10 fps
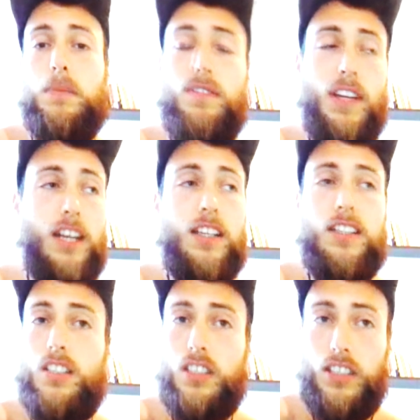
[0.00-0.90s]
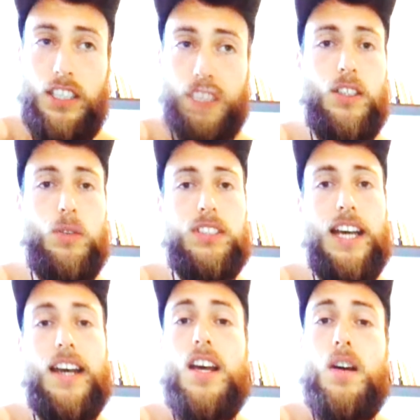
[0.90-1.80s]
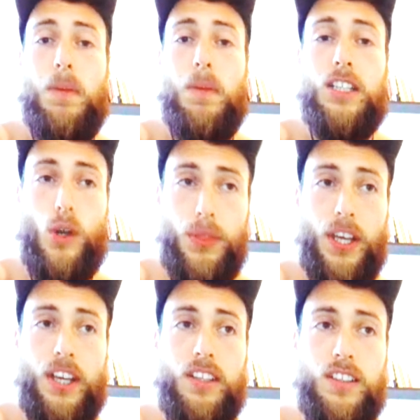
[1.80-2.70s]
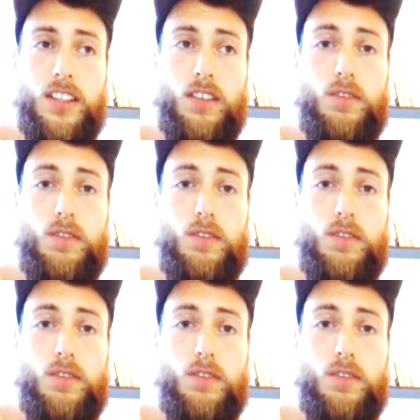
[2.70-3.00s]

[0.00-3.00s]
me very clearly was that machote